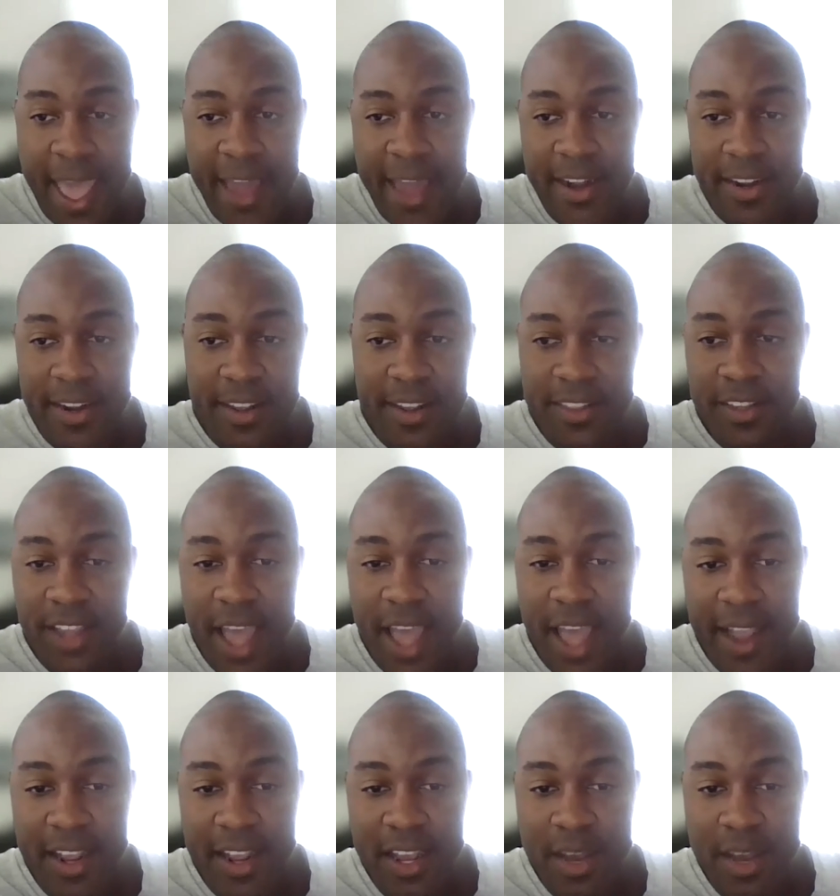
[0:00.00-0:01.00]
had another
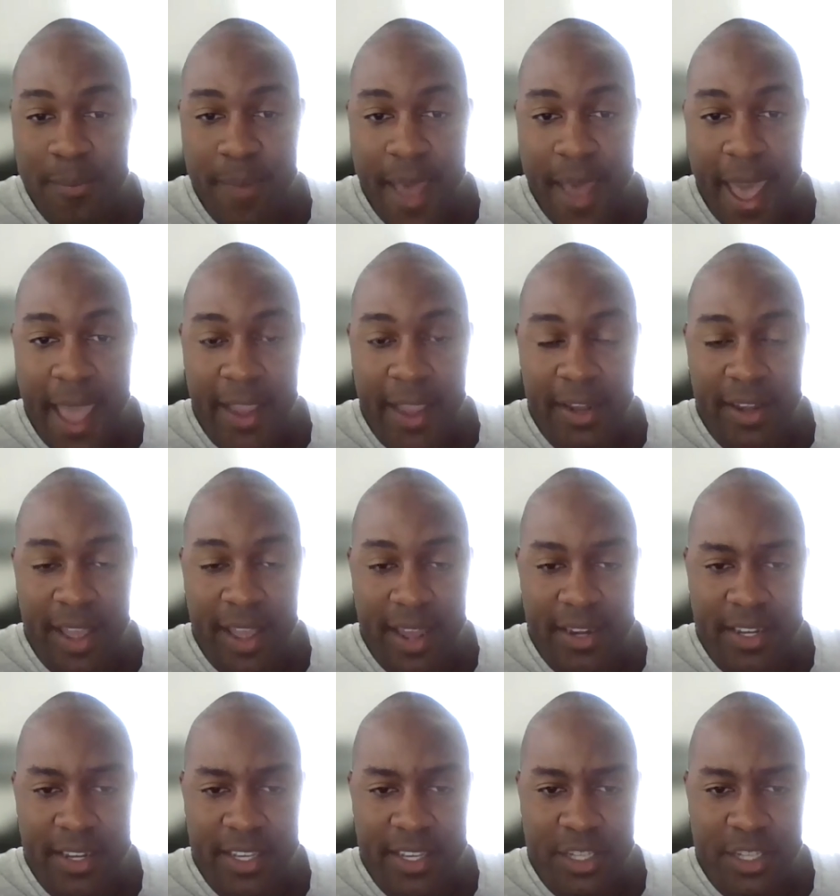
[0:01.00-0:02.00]
guy come back
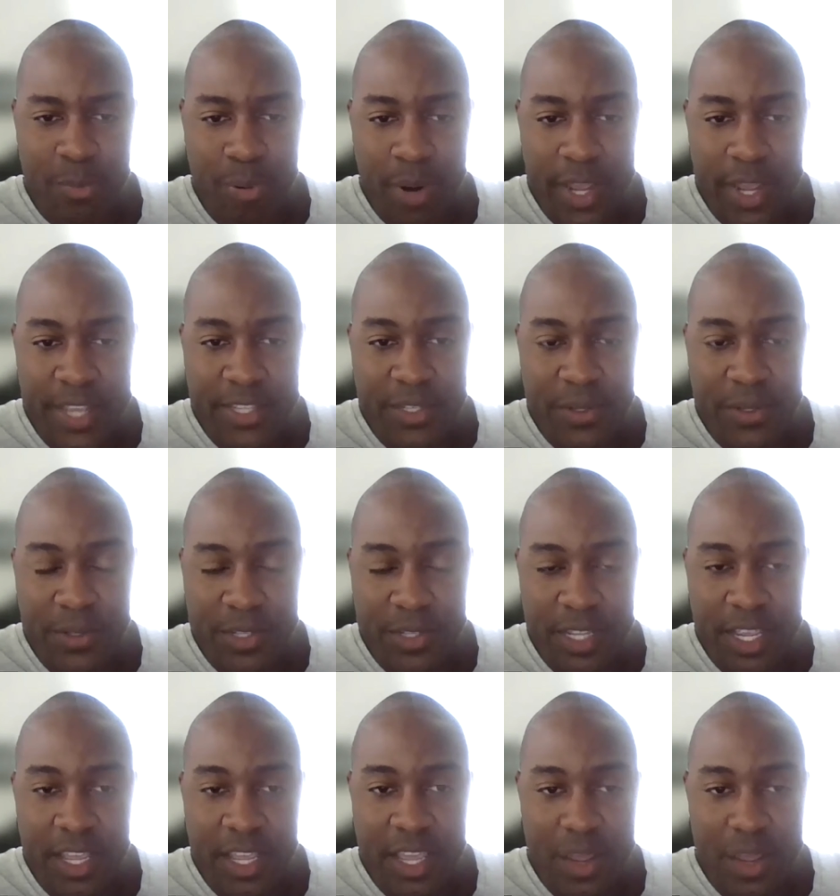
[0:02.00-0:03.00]
that does appraisals,
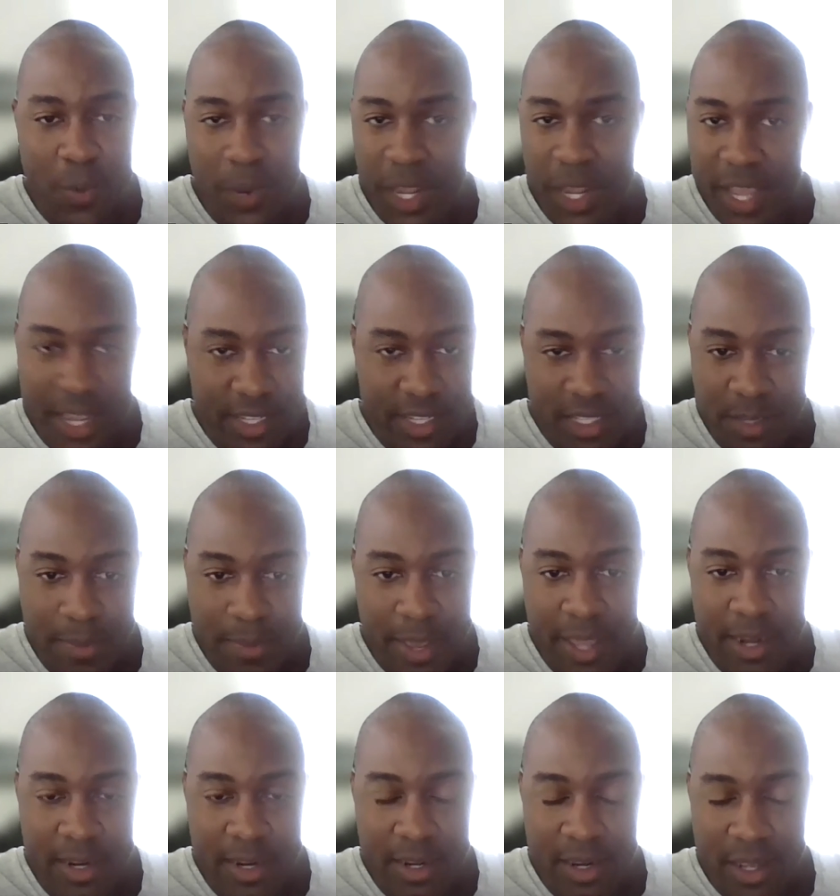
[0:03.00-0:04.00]
and he
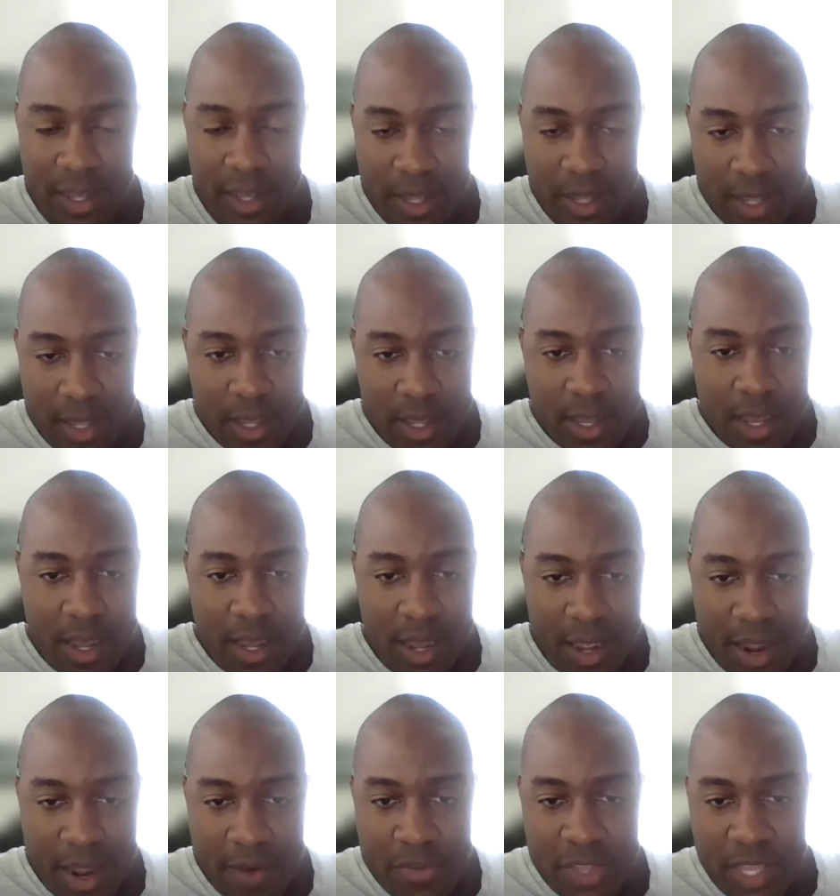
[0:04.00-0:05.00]
re-estimated
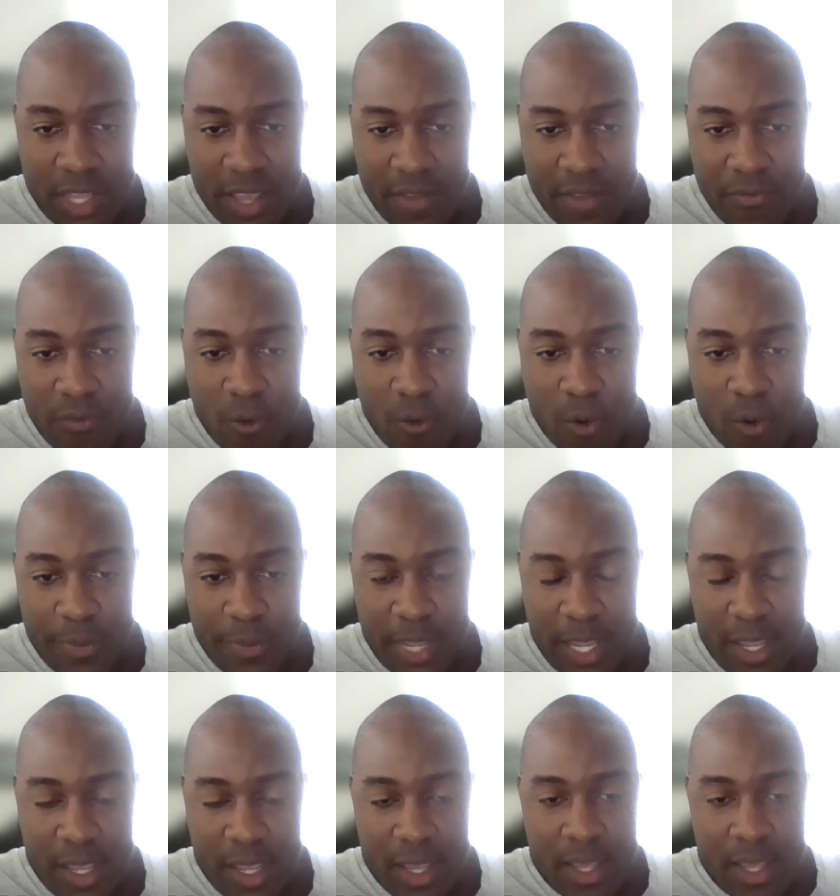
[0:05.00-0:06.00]
everything for
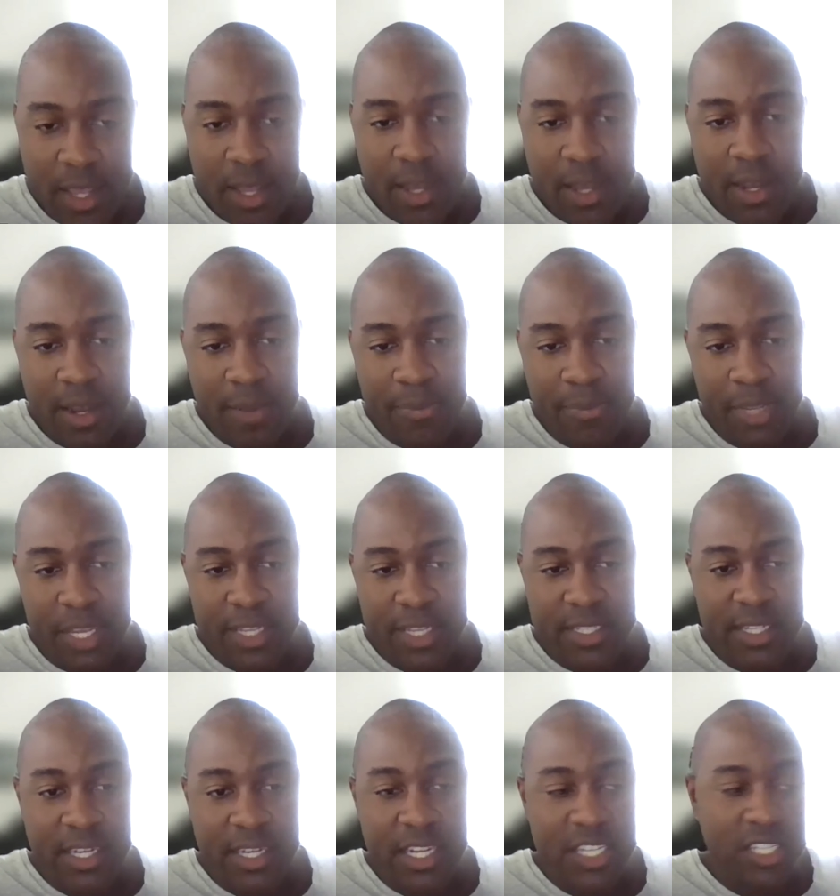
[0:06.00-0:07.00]
me.
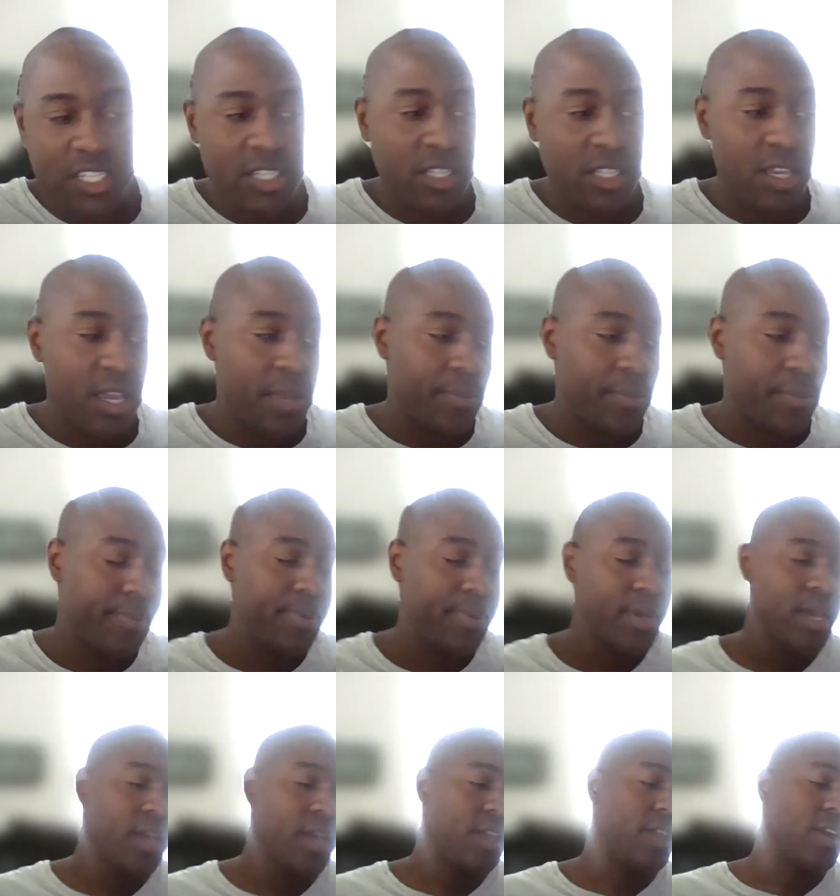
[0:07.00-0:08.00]
Because initially,
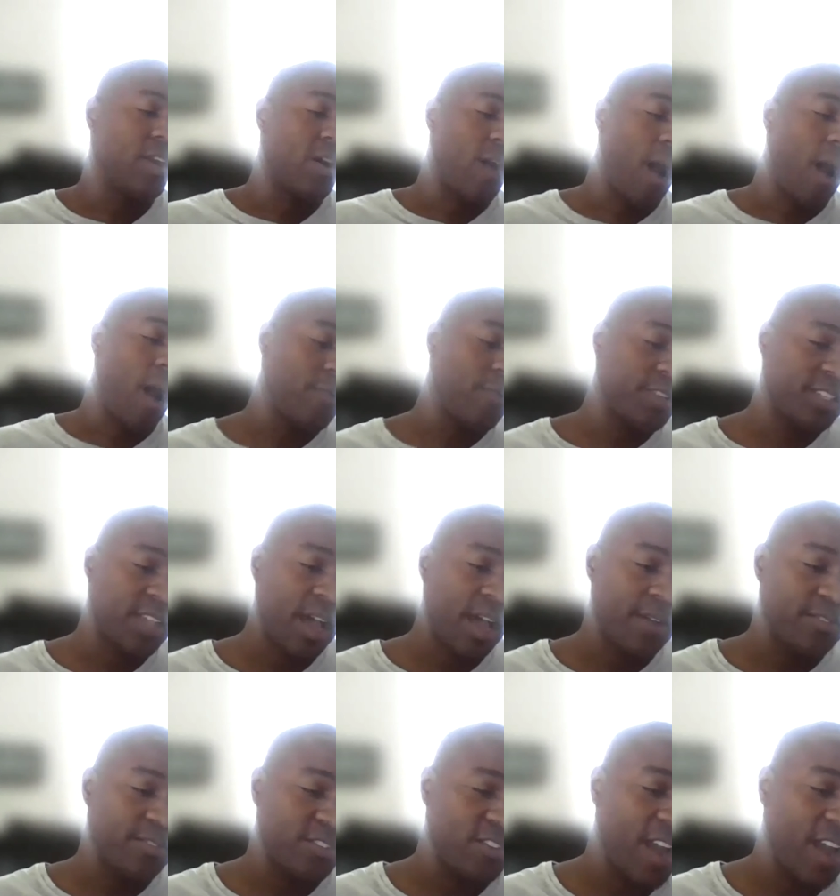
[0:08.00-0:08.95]
I was